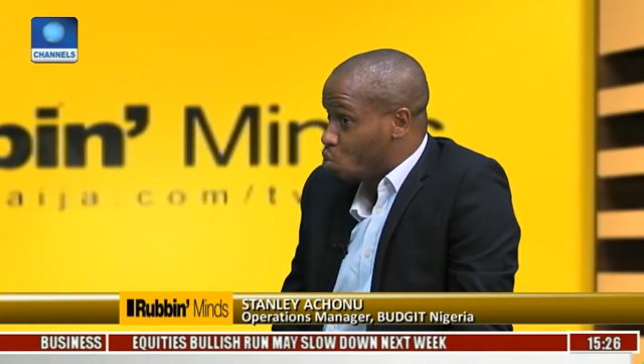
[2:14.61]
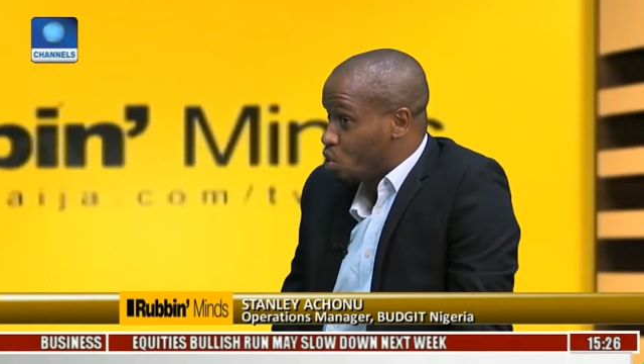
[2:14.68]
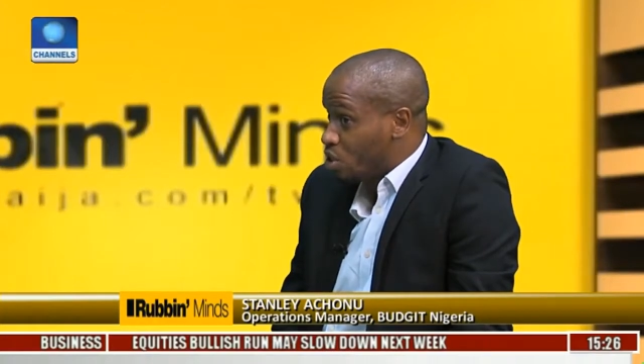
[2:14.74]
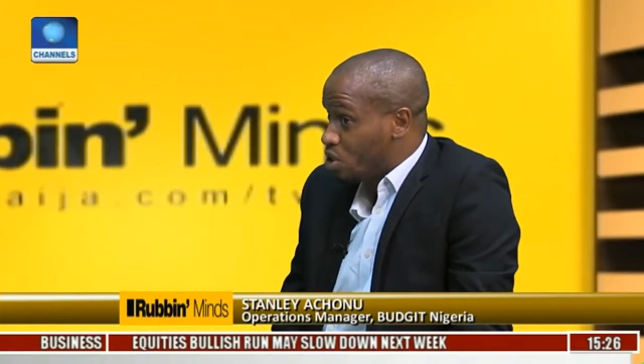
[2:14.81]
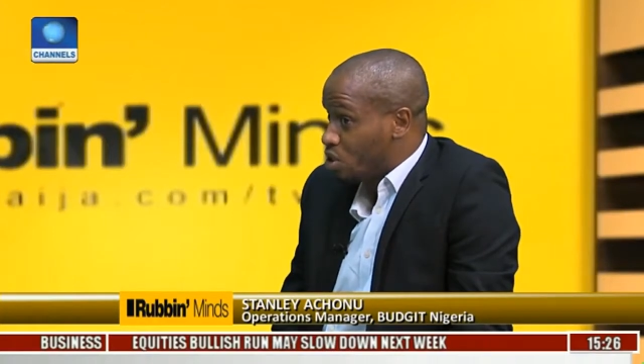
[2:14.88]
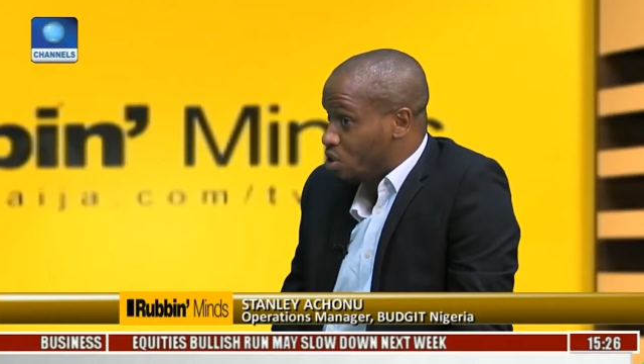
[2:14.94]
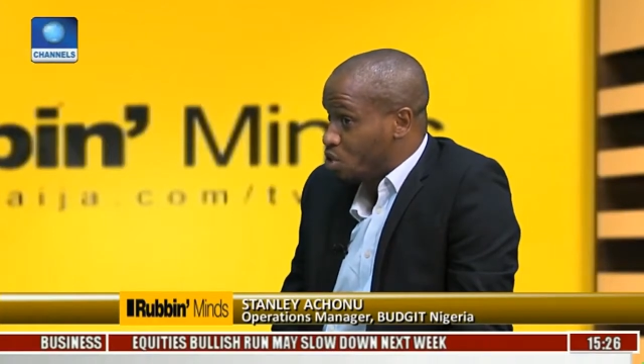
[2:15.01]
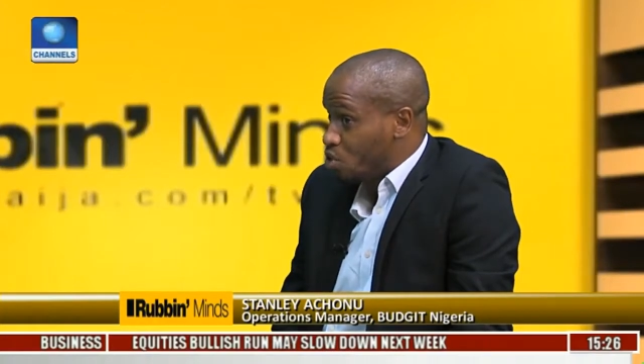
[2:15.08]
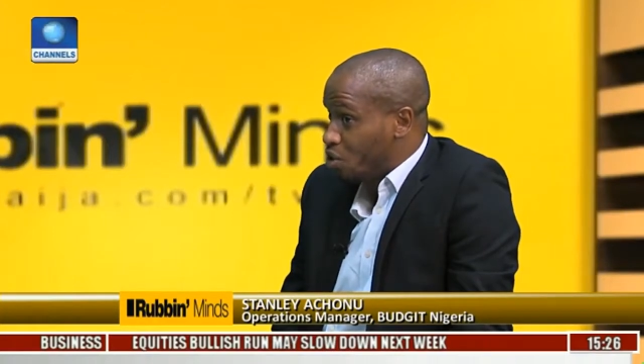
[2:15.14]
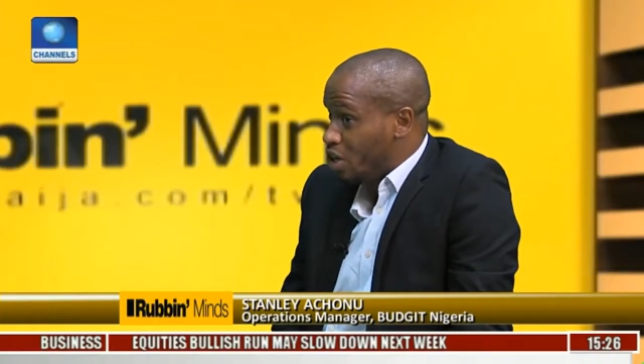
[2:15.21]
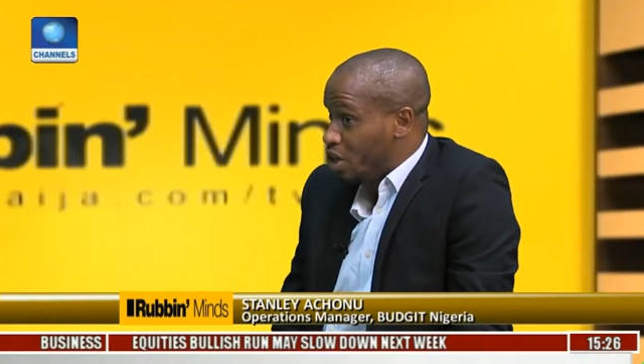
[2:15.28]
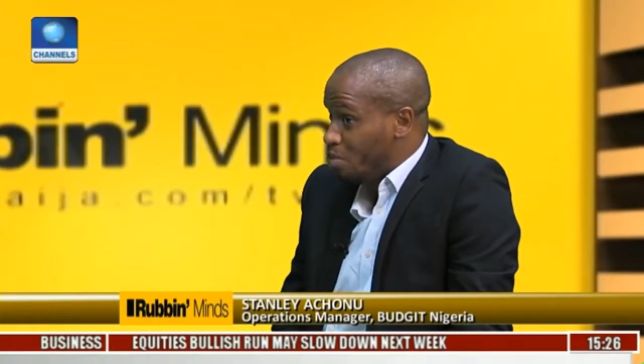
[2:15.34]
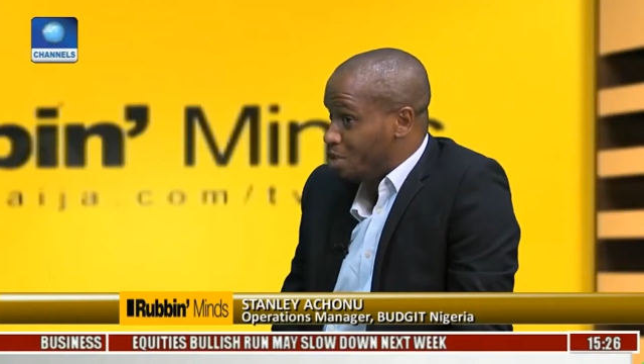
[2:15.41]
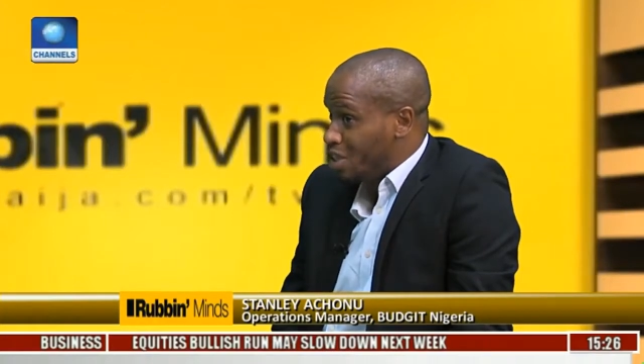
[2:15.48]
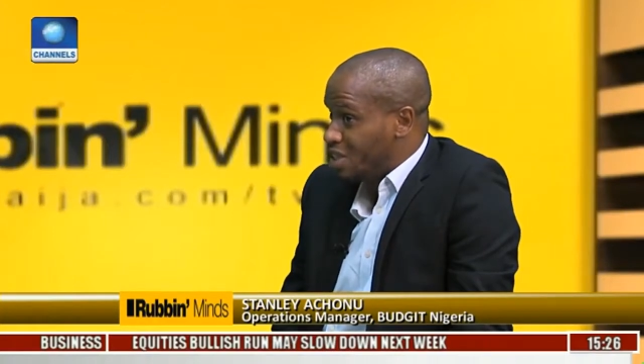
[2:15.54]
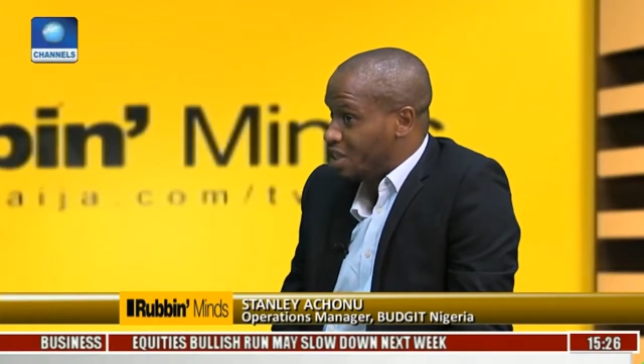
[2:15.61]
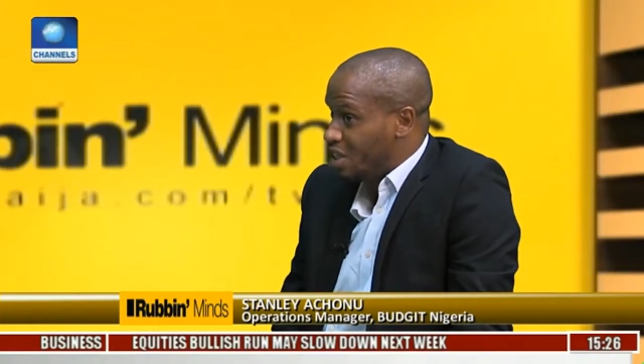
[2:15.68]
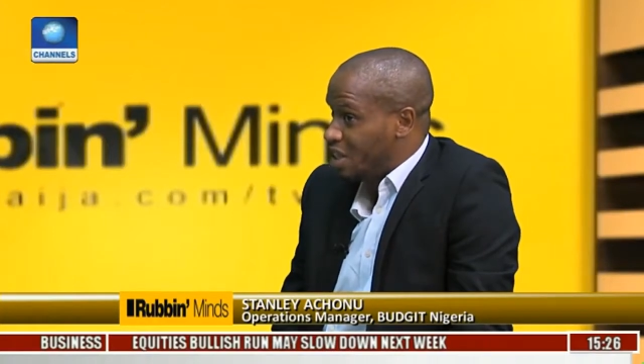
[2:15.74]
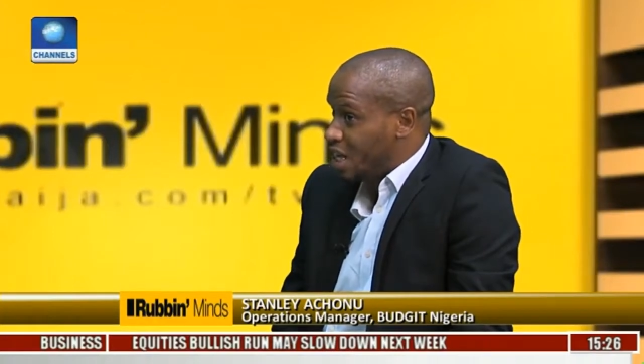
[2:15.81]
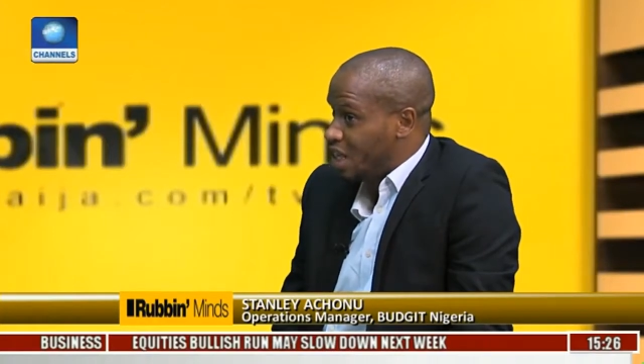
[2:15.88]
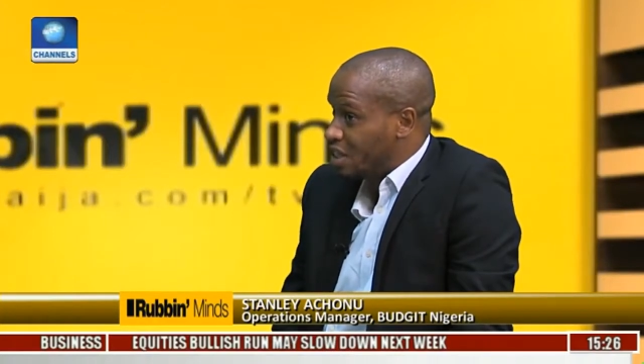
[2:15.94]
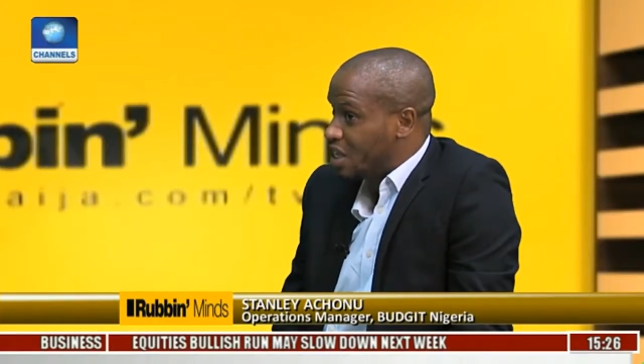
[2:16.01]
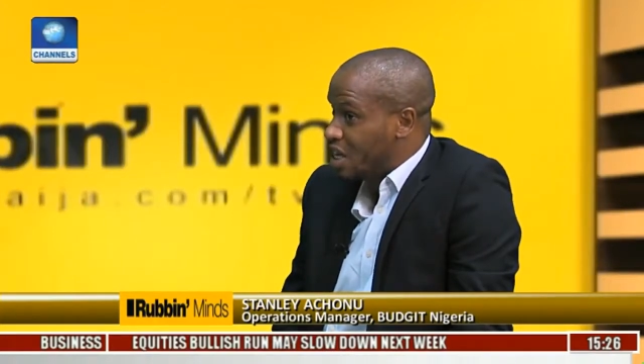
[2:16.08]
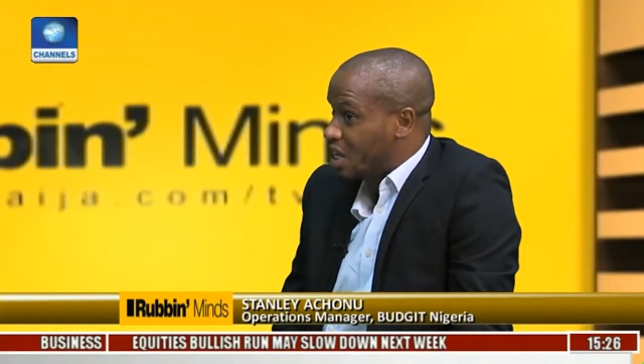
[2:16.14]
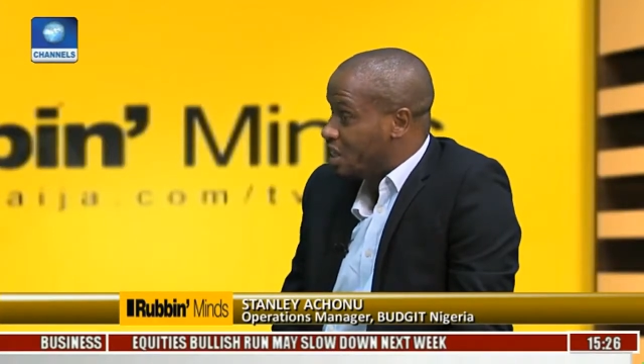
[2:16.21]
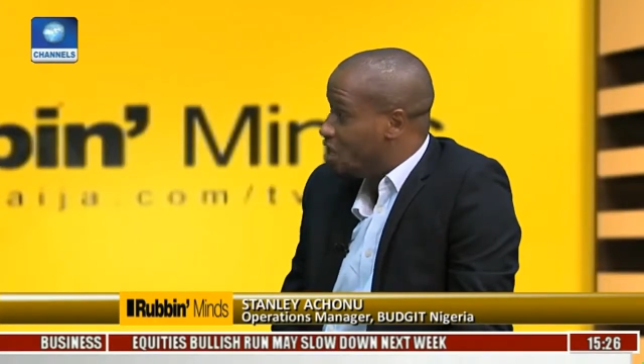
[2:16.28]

once during a meeting that